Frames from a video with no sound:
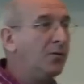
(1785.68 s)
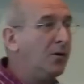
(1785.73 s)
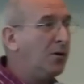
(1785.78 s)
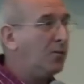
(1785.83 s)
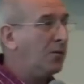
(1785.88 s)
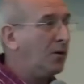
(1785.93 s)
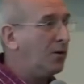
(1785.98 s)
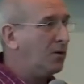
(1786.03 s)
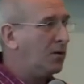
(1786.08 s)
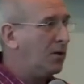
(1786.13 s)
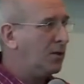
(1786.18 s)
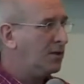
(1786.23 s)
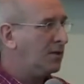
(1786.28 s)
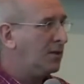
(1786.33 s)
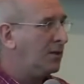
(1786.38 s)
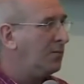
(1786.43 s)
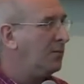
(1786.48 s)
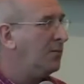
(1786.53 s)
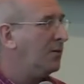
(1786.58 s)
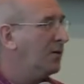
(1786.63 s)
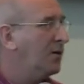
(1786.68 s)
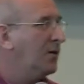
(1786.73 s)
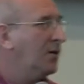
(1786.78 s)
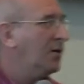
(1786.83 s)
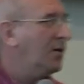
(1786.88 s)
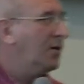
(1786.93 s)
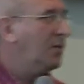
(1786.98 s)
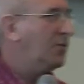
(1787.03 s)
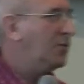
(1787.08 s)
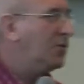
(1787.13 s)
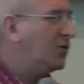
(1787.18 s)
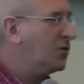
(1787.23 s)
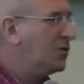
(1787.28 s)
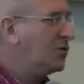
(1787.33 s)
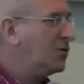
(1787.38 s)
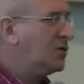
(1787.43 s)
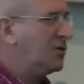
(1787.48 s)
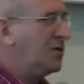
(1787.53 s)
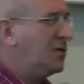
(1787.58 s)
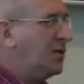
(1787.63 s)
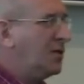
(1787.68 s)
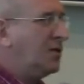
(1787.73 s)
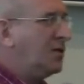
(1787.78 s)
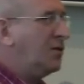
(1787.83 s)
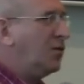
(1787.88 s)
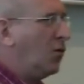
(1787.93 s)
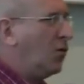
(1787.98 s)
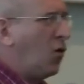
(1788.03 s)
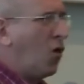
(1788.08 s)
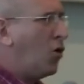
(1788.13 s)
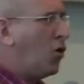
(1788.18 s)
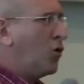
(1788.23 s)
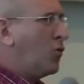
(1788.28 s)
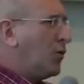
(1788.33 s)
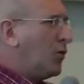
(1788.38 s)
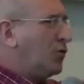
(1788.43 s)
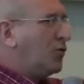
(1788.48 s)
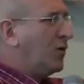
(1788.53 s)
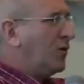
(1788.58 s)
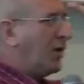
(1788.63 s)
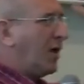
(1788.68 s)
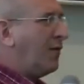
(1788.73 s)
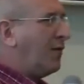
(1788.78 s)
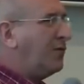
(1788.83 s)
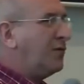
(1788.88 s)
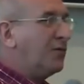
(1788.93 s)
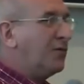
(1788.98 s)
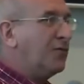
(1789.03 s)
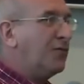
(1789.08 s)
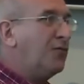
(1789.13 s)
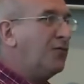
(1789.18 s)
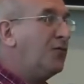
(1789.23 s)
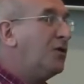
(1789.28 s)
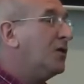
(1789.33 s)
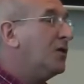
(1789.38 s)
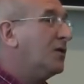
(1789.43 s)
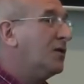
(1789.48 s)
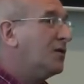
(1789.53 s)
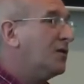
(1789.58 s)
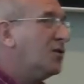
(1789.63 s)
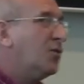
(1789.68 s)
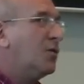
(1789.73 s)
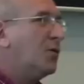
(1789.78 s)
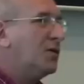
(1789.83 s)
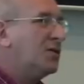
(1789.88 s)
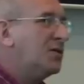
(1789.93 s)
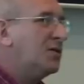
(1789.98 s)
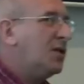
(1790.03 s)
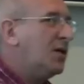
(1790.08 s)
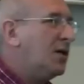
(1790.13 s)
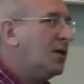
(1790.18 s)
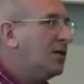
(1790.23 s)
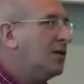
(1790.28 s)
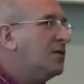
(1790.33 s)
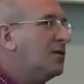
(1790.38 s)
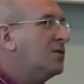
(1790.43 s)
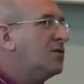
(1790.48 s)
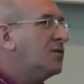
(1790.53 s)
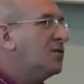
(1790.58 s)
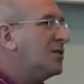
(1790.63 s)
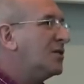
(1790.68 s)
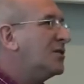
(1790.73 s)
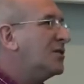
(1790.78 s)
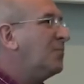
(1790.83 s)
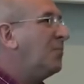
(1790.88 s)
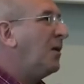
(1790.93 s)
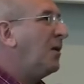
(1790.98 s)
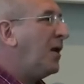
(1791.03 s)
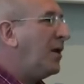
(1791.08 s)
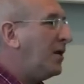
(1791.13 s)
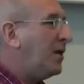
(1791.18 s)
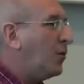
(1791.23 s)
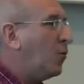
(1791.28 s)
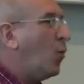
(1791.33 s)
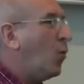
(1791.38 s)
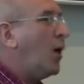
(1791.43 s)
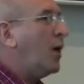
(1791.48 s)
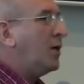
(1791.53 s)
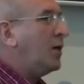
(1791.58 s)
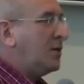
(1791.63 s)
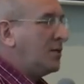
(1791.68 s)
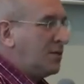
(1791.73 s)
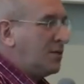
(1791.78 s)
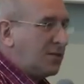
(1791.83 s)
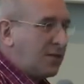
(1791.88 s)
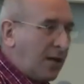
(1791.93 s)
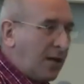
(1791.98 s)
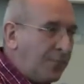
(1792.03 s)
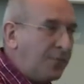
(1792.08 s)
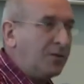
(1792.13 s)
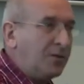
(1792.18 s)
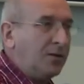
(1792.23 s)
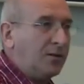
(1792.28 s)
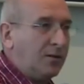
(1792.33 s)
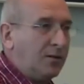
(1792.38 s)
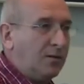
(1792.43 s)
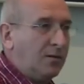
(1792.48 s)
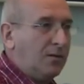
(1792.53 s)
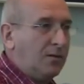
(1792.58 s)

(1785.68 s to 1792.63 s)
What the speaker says: at him because you want everything for free. That's not what he's saying. He's just explaining why this is happening.